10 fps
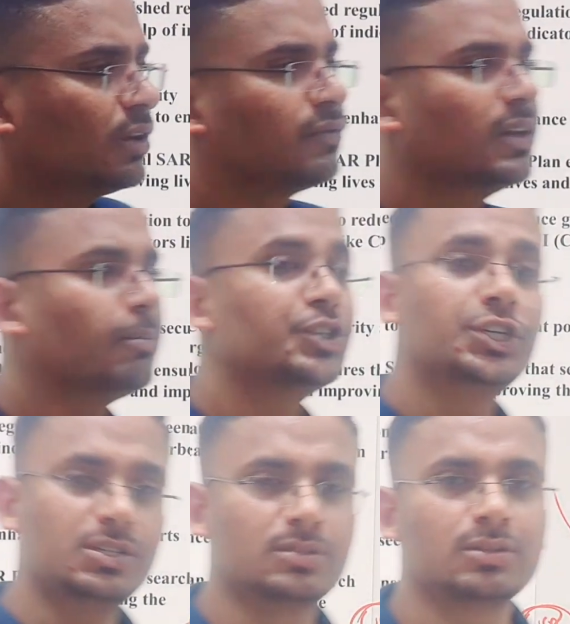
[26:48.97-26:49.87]
of the
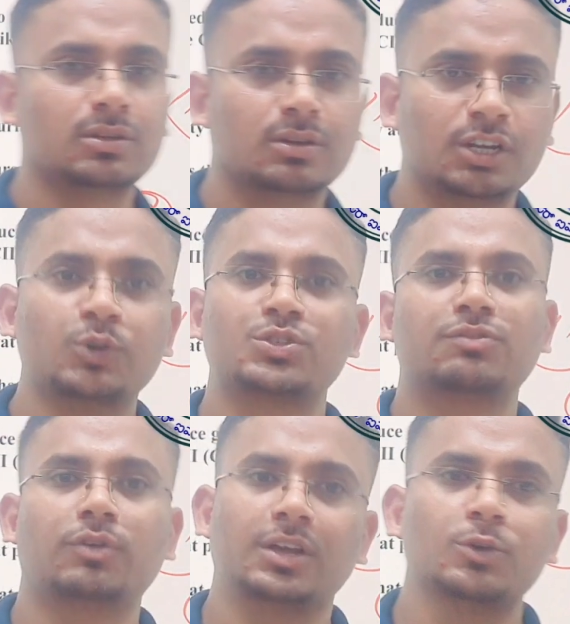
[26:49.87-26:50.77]
machines used
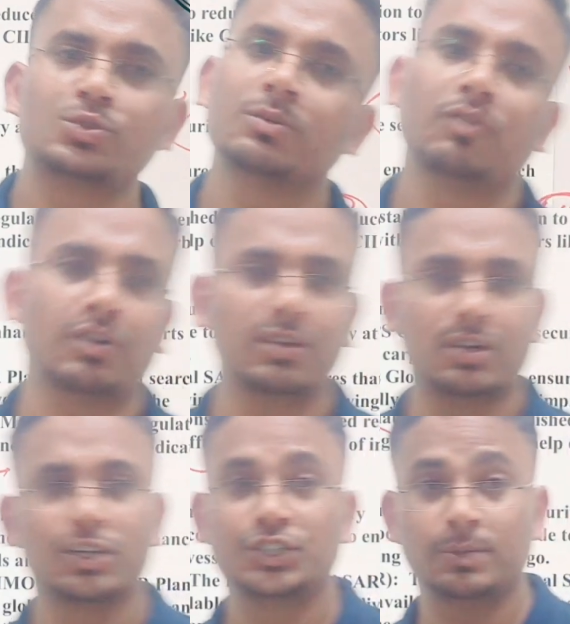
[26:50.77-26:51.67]
for
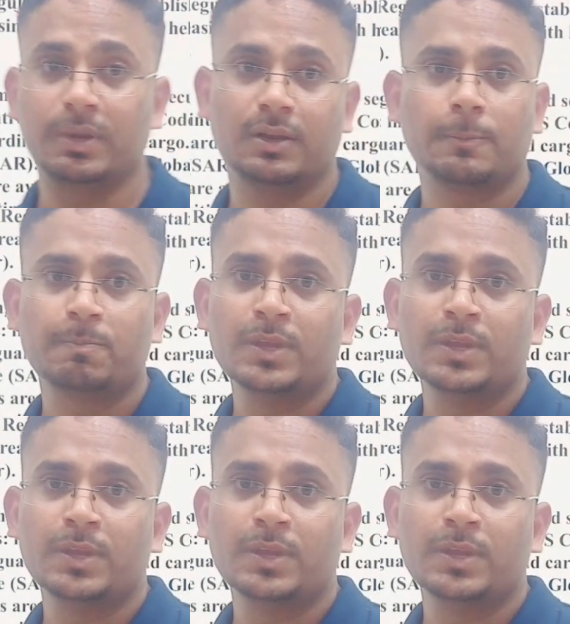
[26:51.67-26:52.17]
the shipping.